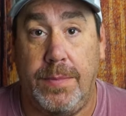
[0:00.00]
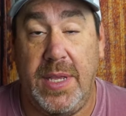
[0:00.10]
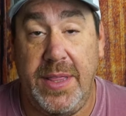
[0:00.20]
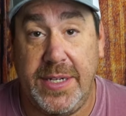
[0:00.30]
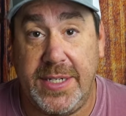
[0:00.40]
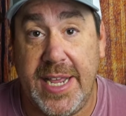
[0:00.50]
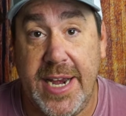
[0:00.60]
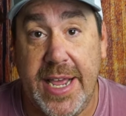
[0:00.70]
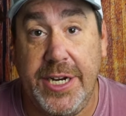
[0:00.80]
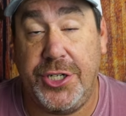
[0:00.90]
In this day
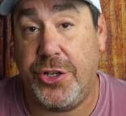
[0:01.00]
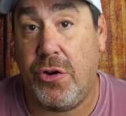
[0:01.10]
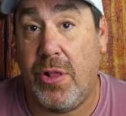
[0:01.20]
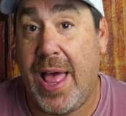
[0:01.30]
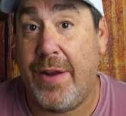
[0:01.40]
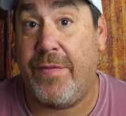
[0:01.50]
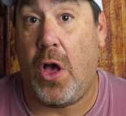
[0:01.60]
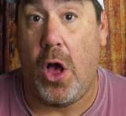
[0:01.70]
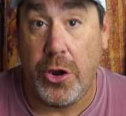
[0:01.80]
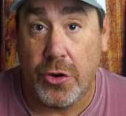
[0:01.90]
and age, there are a lot
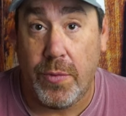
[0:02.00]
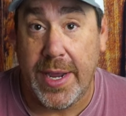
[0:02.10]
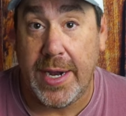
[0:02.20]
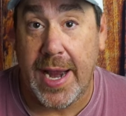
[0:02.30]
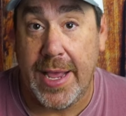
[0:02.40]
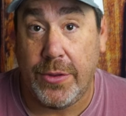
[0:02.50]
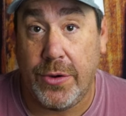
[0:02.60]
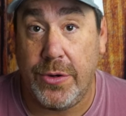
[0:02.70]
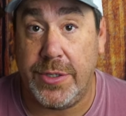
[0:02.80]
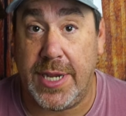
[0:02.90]
of underrated
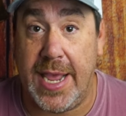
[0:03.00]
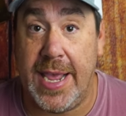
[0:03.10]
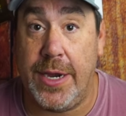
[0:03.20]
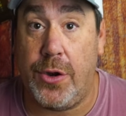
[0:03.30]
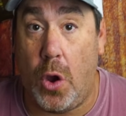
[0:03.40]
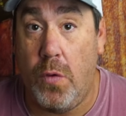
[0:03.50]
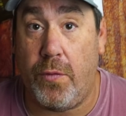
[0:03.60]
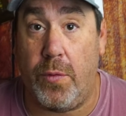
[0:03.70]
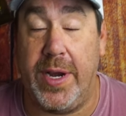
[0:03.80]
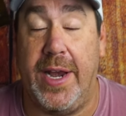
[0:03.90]
anglers and
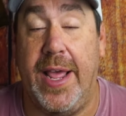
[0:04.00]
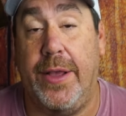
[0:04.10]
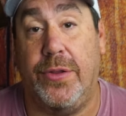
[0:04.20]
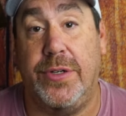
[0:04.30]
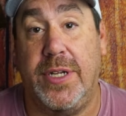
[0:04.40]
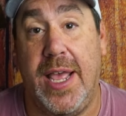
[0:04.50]
overrated anglers.